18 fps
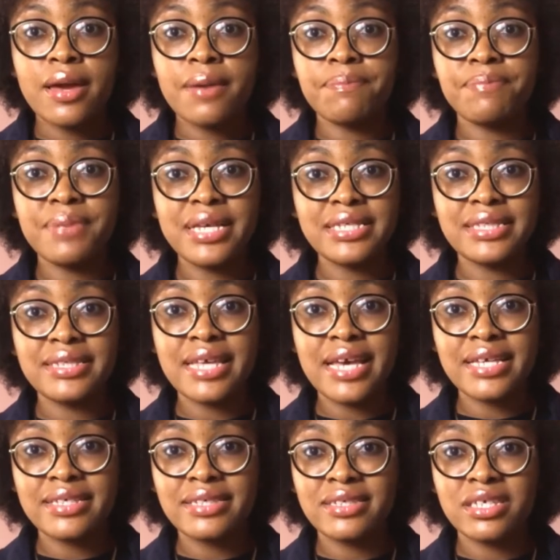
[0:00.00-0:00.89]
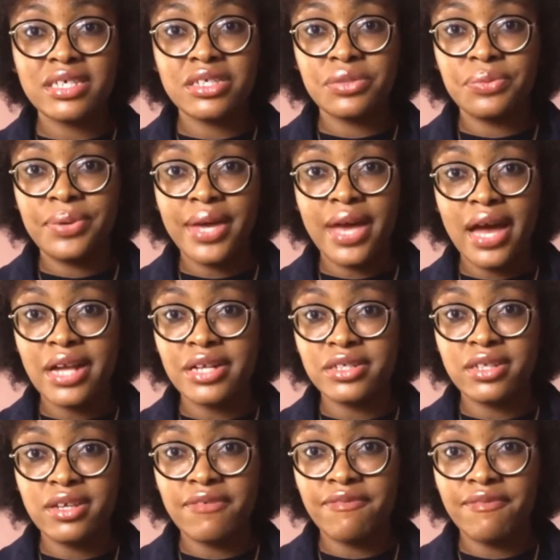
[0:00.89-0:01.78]
businesses were
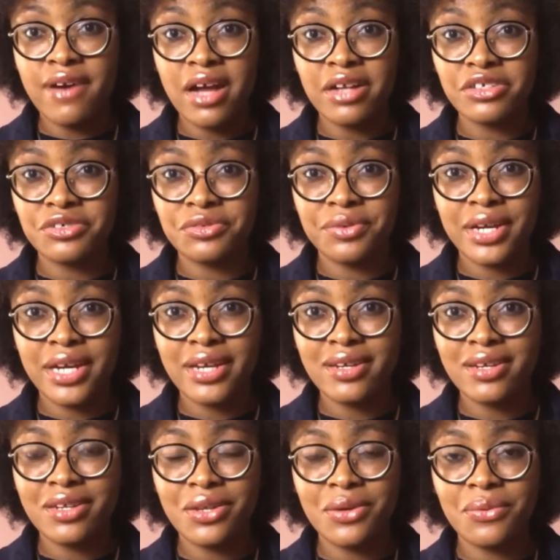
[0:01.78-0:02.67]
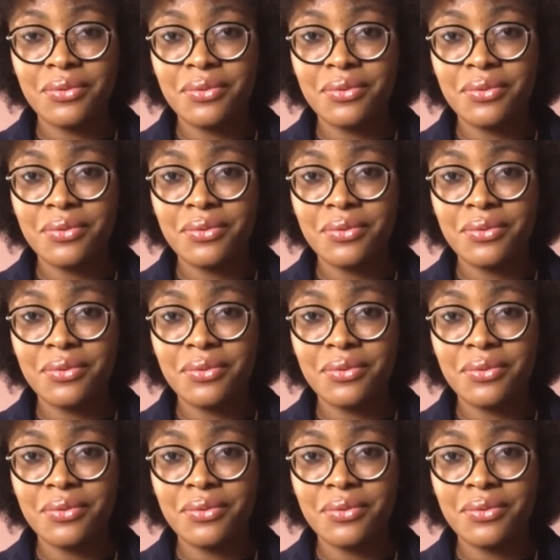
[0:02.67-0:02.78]
actually faltering.